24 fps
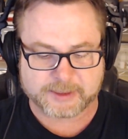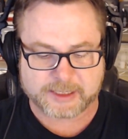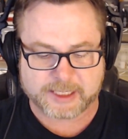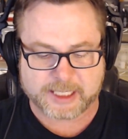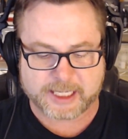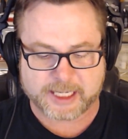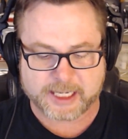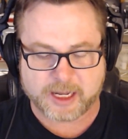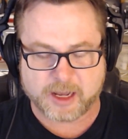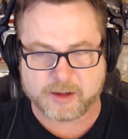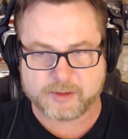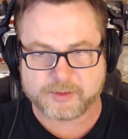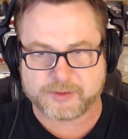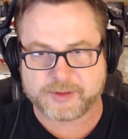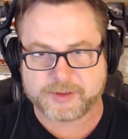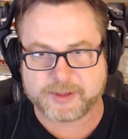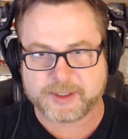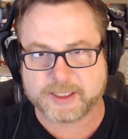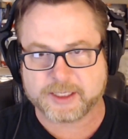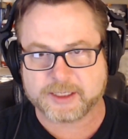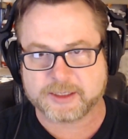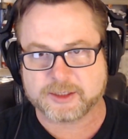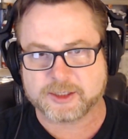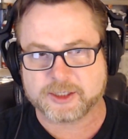like
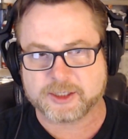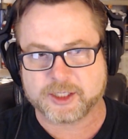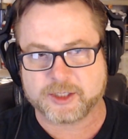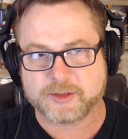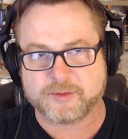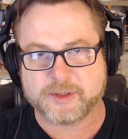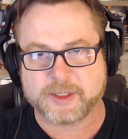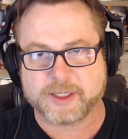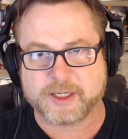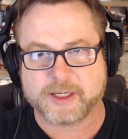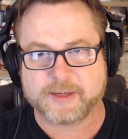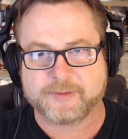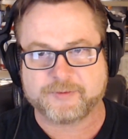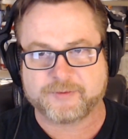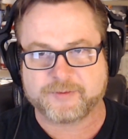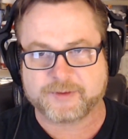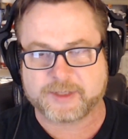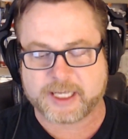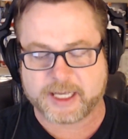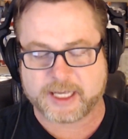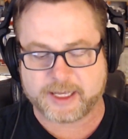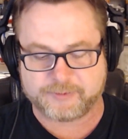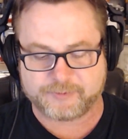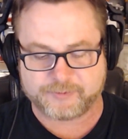authentic donut
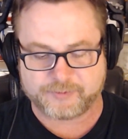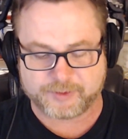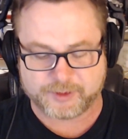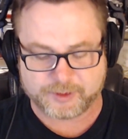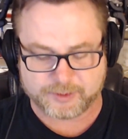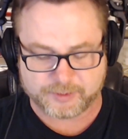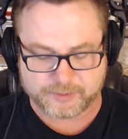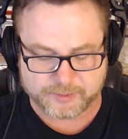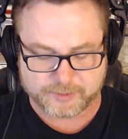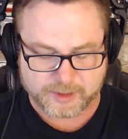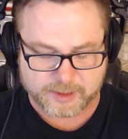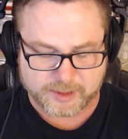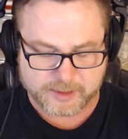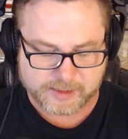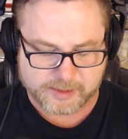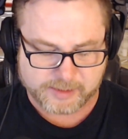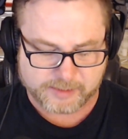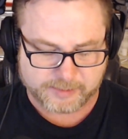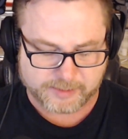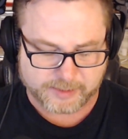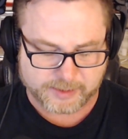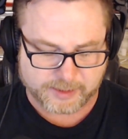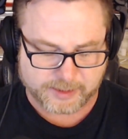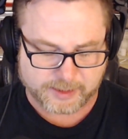kind of feel.
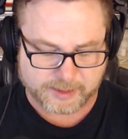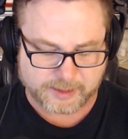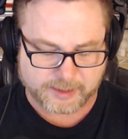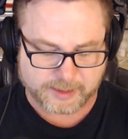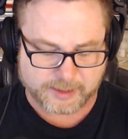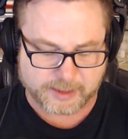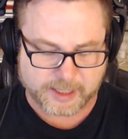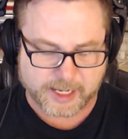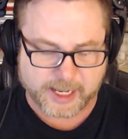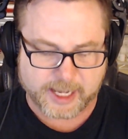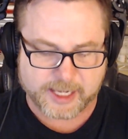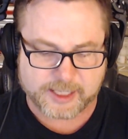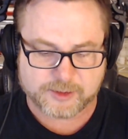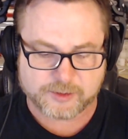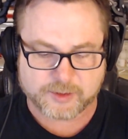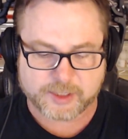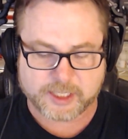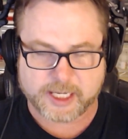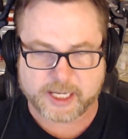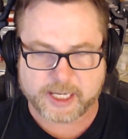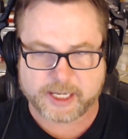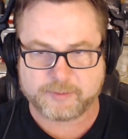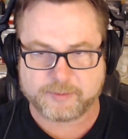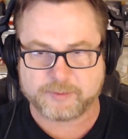The angel
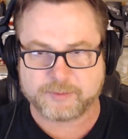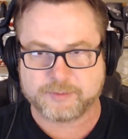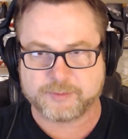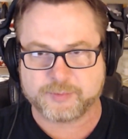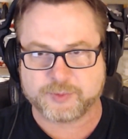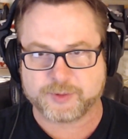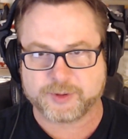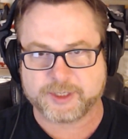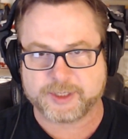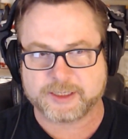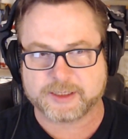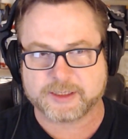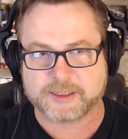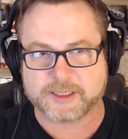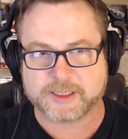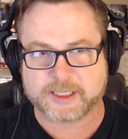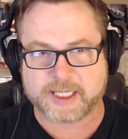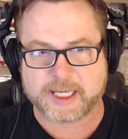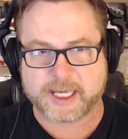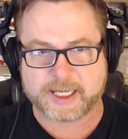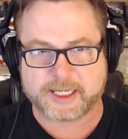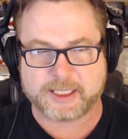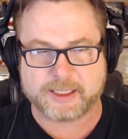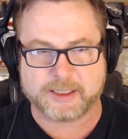cake brings the
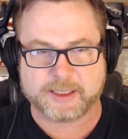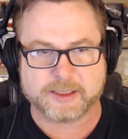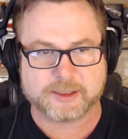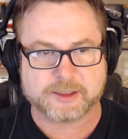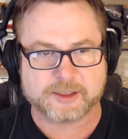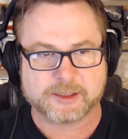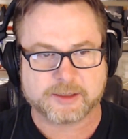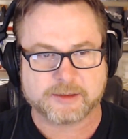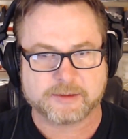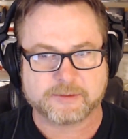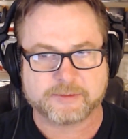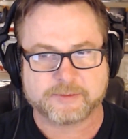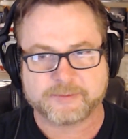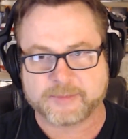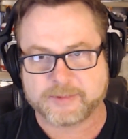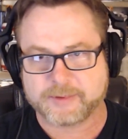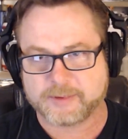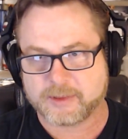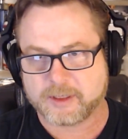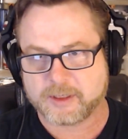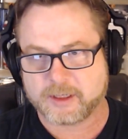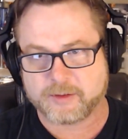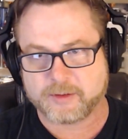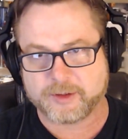cakiness,
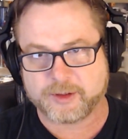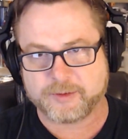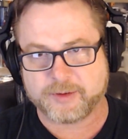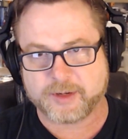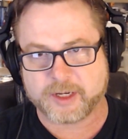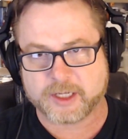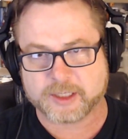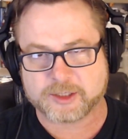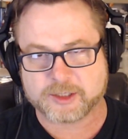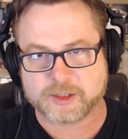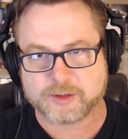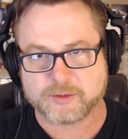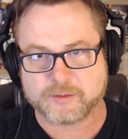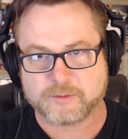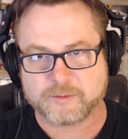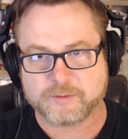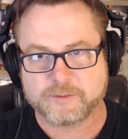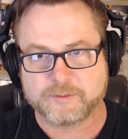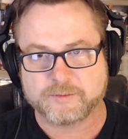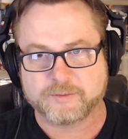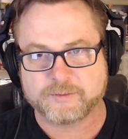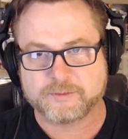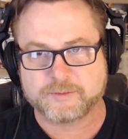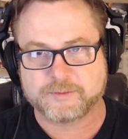although not so
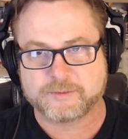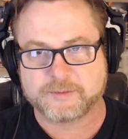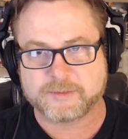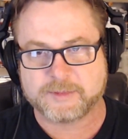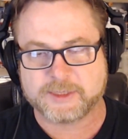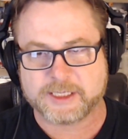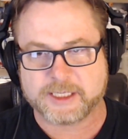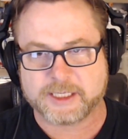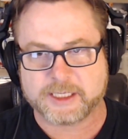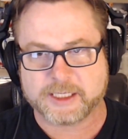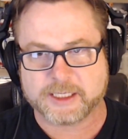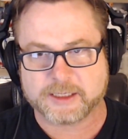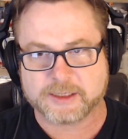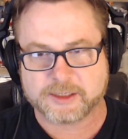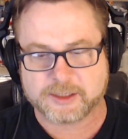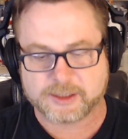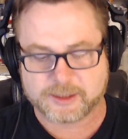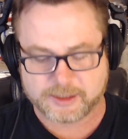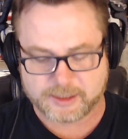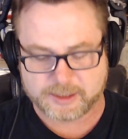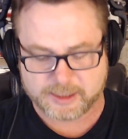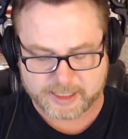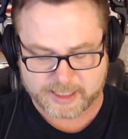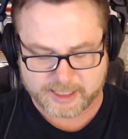
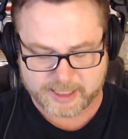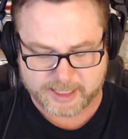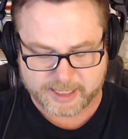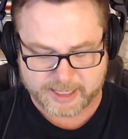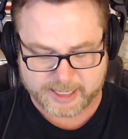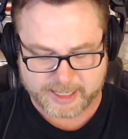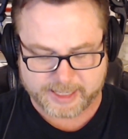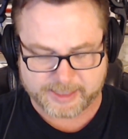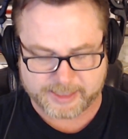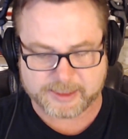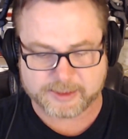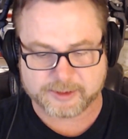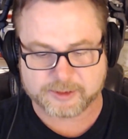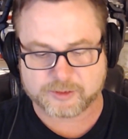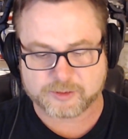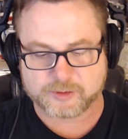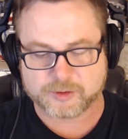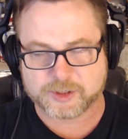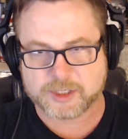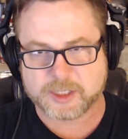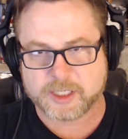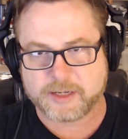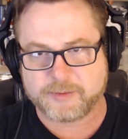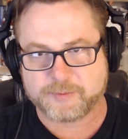dense, and then the
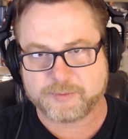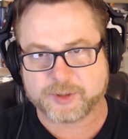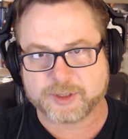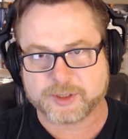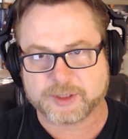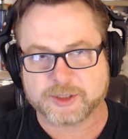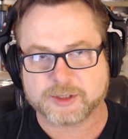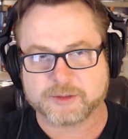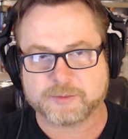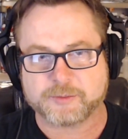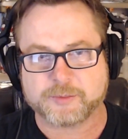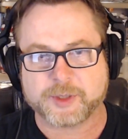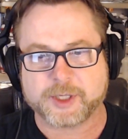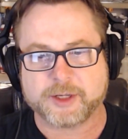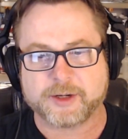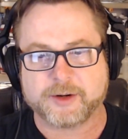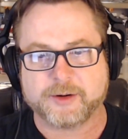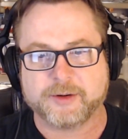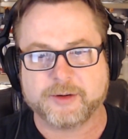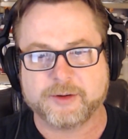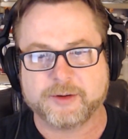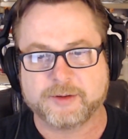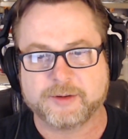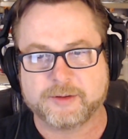croissant brings the
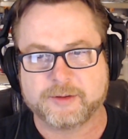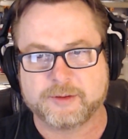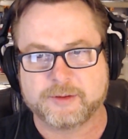butter.